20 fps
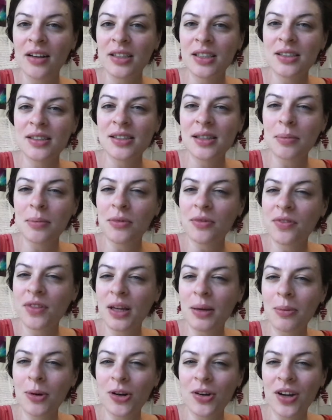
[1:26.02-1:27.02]
some of
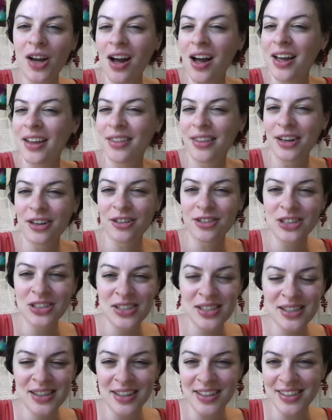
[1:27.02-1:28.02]
them are not. They're
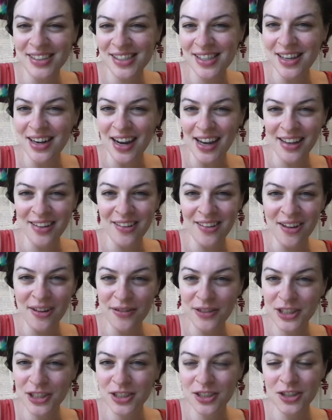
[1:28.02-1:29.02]
just things that I
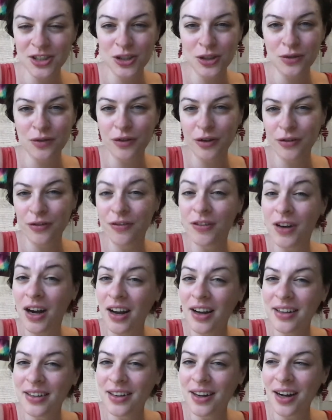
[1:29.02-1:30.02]
loved to do for
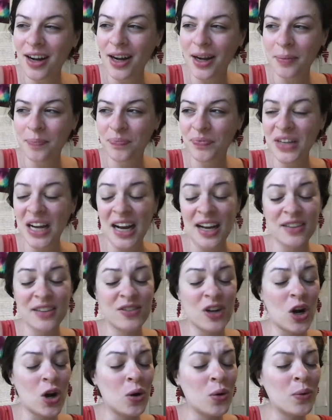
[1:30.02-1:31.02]
fun. I've
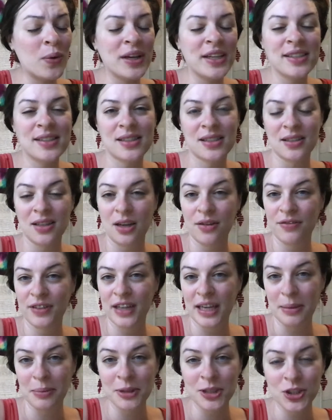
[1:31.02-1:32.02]
always loved
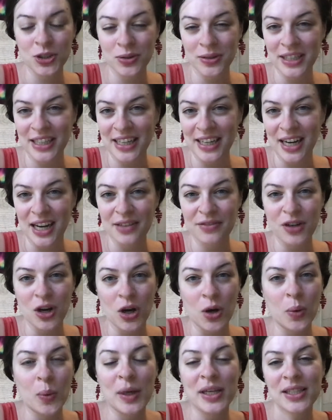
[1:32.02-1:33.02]
imagery, and I've
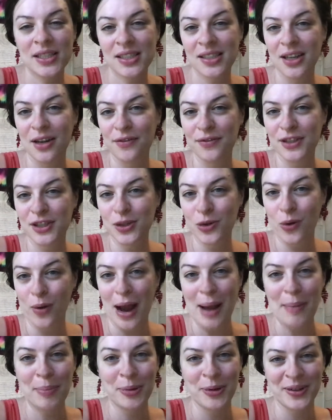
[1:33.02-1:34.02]
always loved
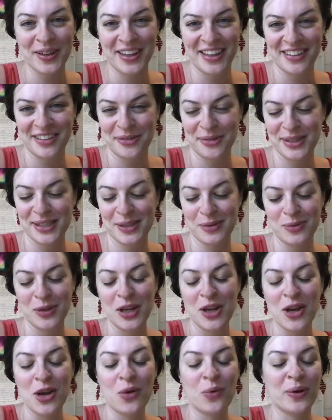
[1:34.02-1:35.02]
scrapbooking. That was
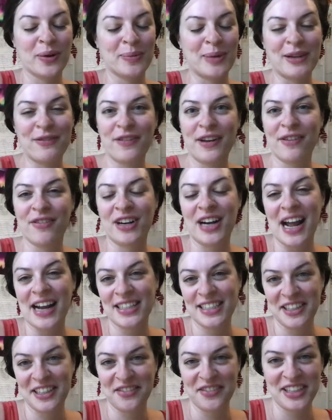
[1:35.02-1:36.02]
one of my favorite
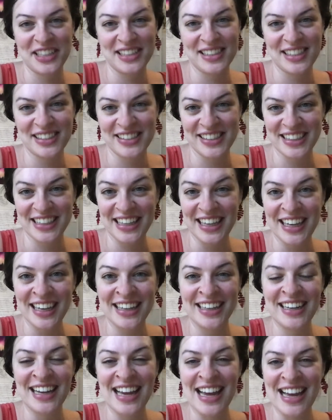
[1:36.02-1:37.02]
activities as a
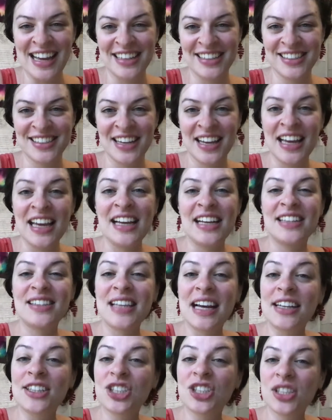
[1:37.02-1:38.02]
kid. And it's
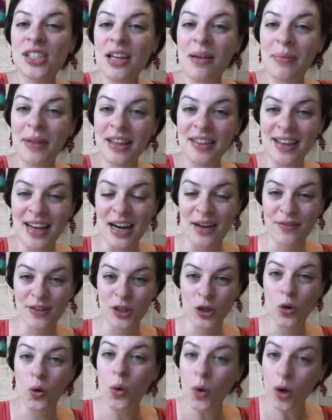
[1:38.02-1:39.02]
actually something that I've
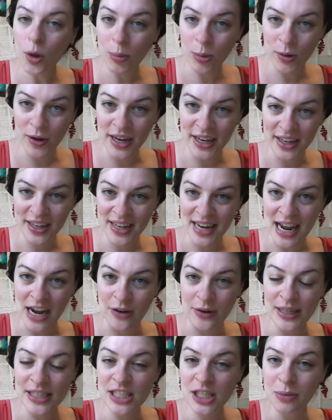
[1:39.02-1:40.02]
incorporated
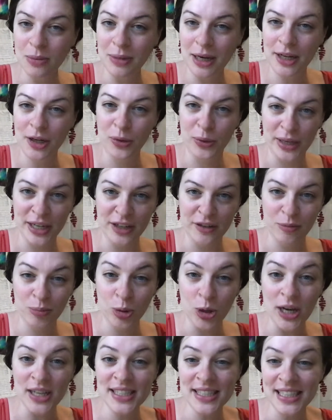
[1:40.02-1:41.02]
now into my creative
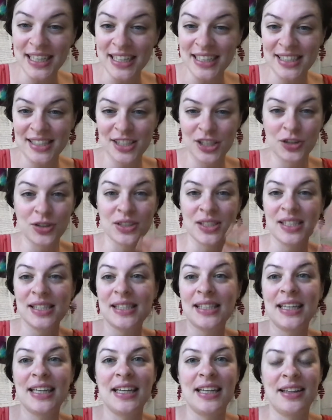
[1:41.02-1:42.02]
process. You can
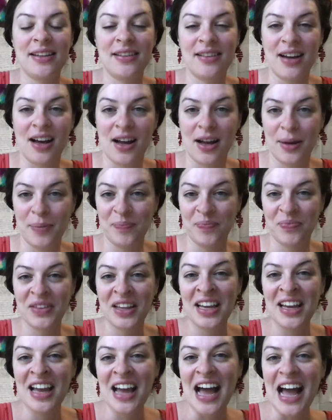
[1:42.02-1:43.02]
see I
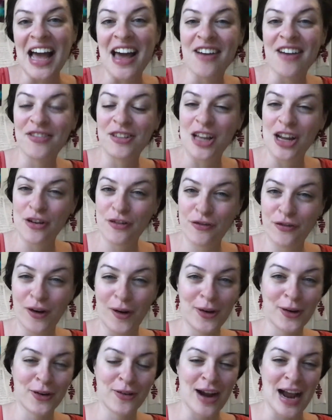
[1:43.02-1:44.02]
have a lot of
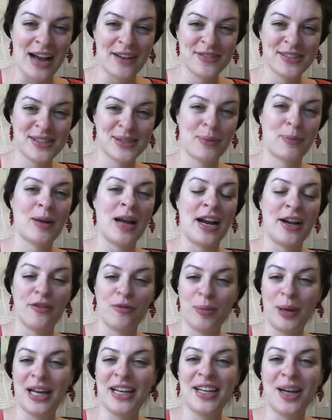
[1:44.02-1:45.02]
photographs kind of
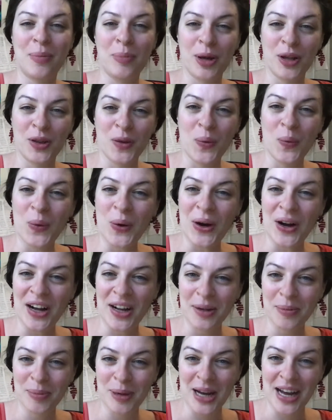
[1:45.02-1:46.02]
pinned up on the
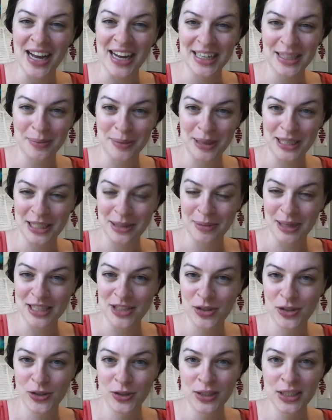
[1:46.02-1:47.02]
wall behind me in my
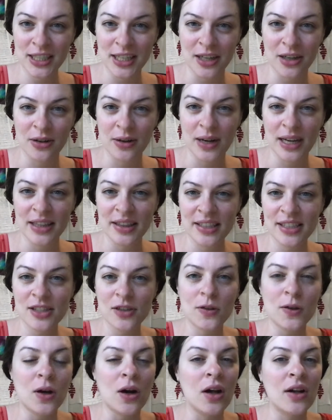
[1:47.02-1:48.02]
studio. And these
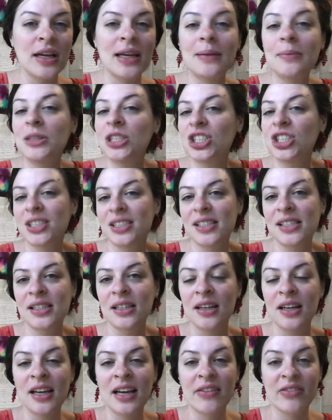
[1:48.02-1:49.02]
are all images
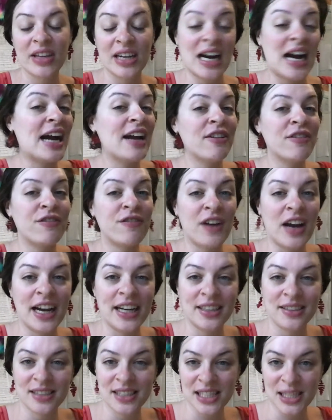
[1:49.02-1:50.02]
that I
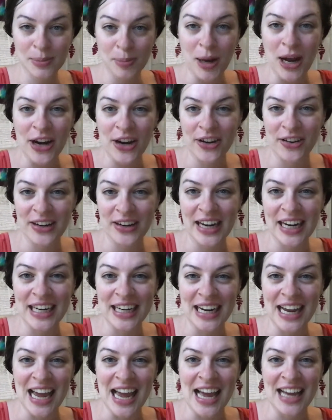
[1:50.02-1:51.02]
find
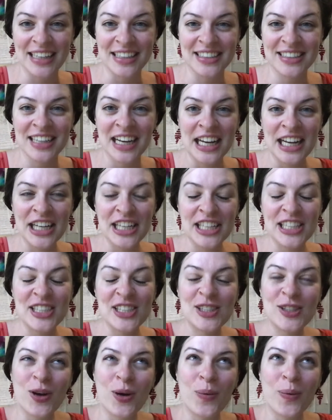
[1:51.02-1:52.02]
inspiring. And
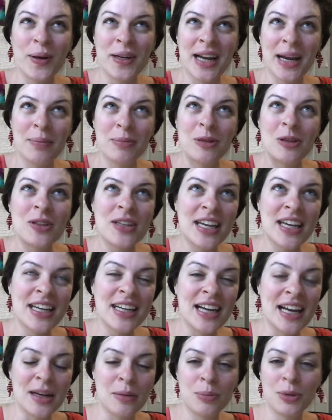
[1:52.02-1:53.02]
so when I'm
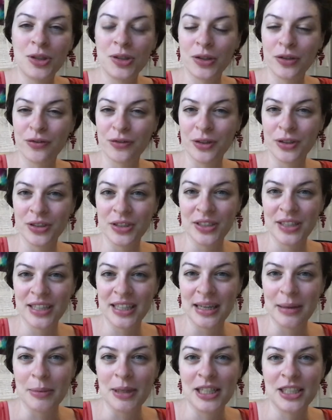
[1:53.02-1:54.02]
looking at a beautiful
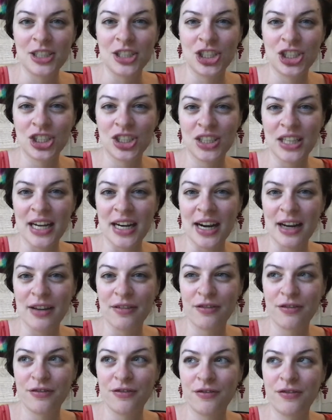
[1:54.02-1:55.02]
image that
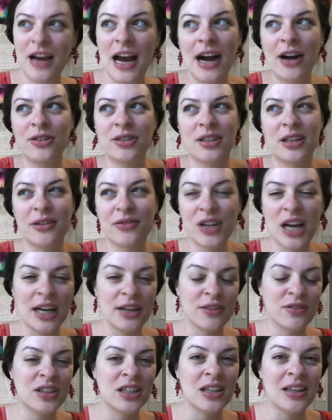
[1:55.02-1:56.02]
I've found, that I've
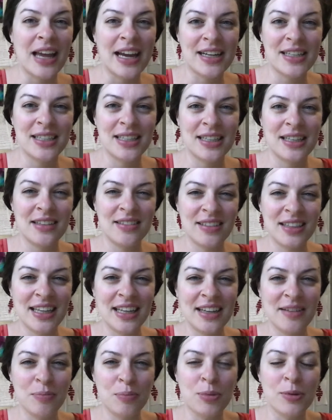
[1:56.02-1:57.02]
kind of collected,
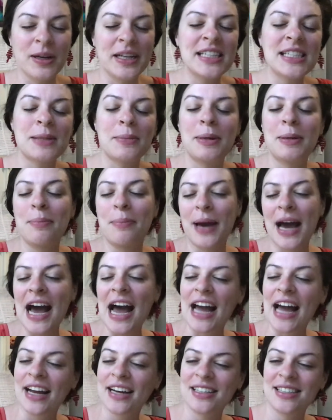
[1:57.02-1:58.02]
it brings me
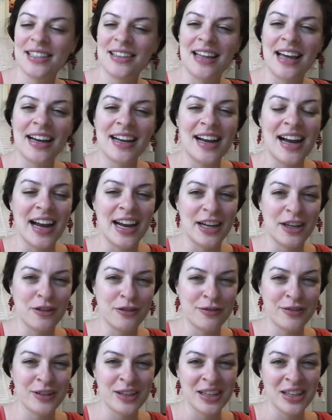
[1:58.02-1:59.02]
back to that kind
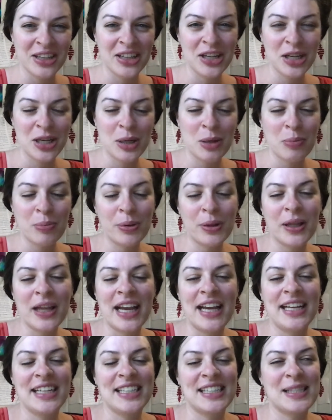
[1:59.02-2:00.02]
of
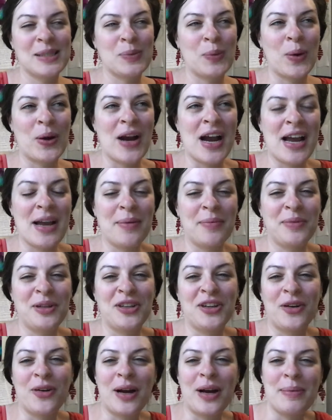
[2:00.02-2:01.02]
place where I'm
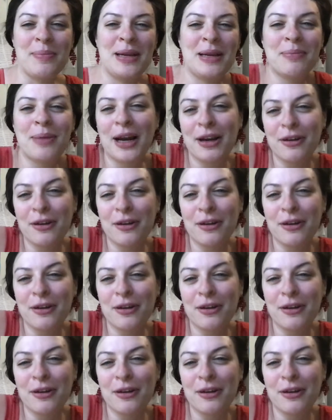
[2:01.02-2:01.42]
in my